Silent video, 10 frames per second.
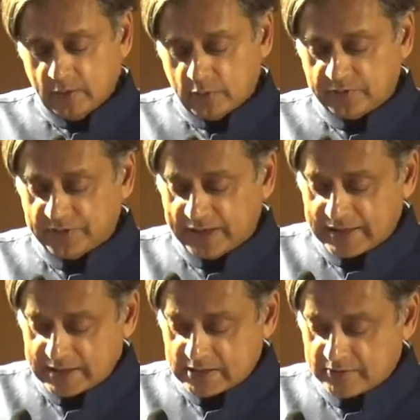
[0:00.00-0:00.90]
when
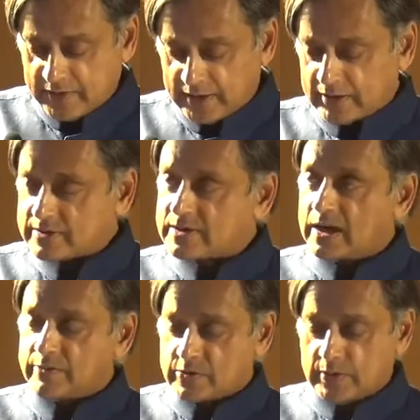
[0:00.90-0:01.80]
fanatics of various
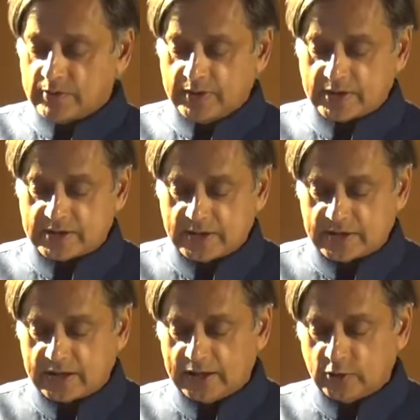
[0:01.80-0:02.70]
tribes were
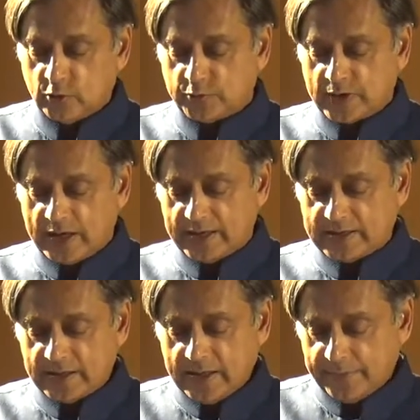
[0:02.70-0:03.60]
reasserting Hindu pride